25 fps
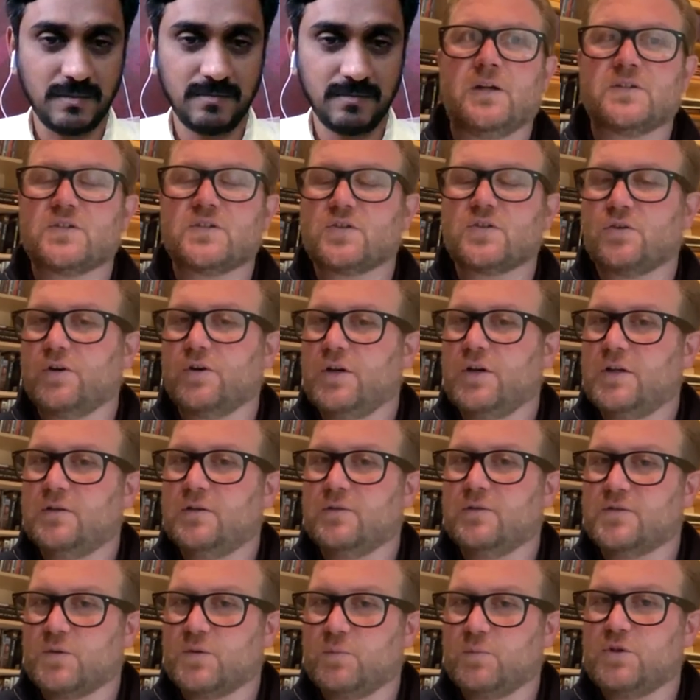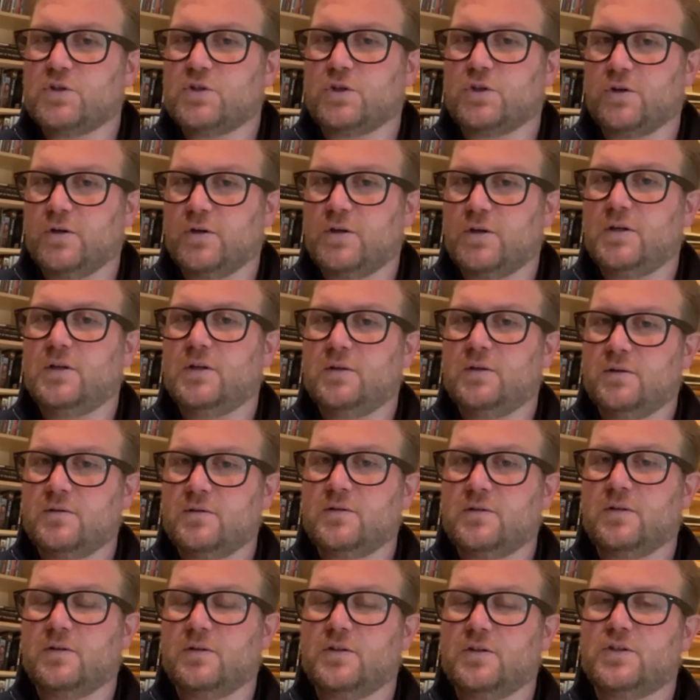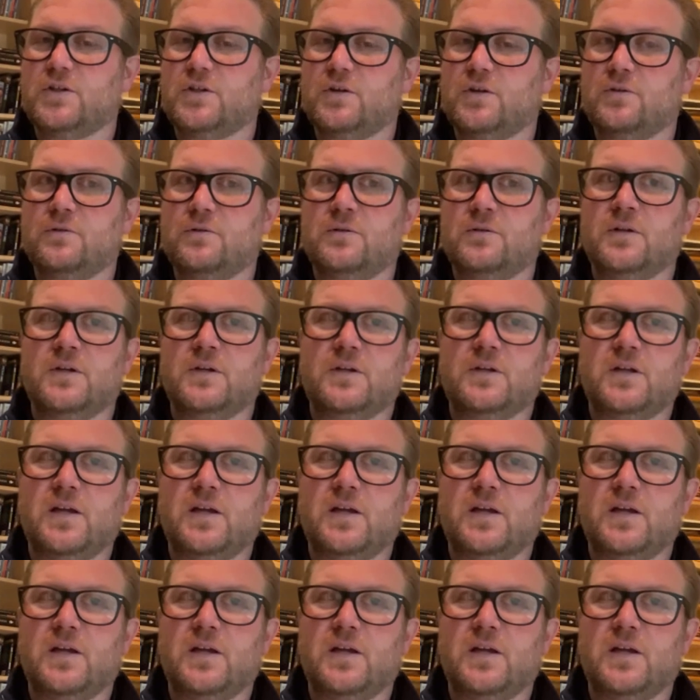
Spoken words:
On screen, there's a maturity to the show,